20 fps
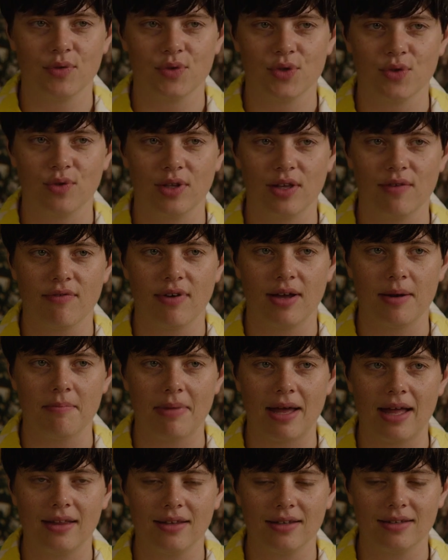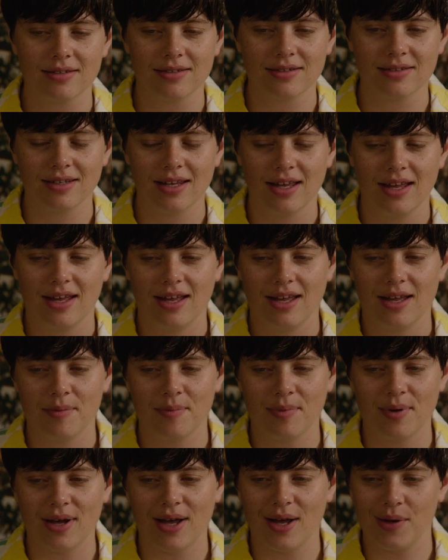It was a really fine balance.
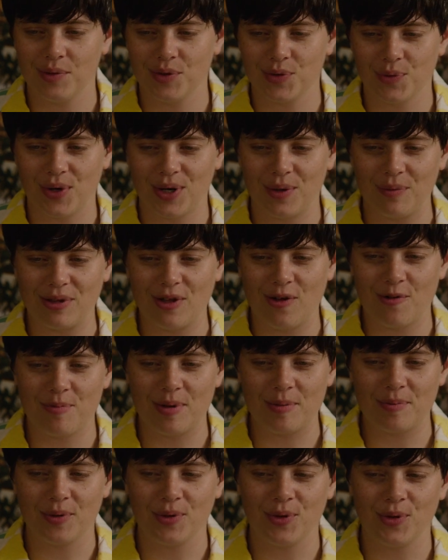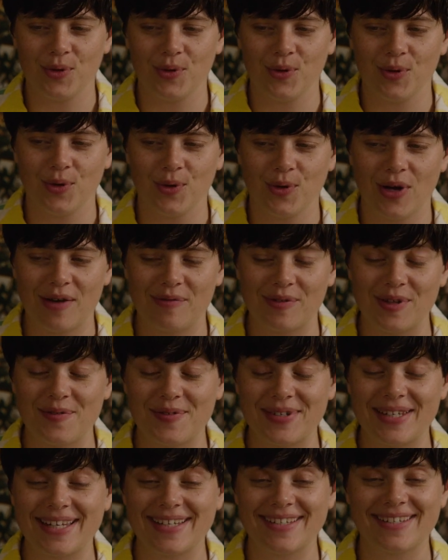But I was working with a lot of people who have a lot
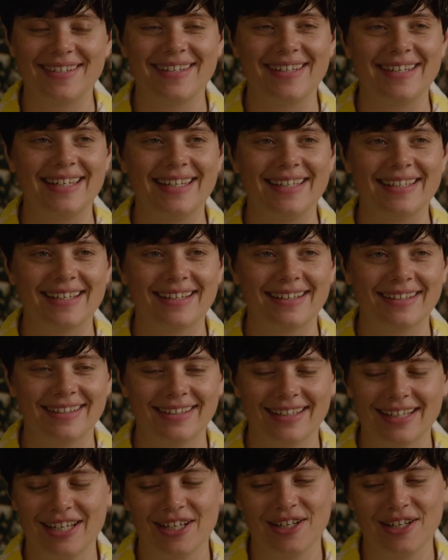of attention to detail.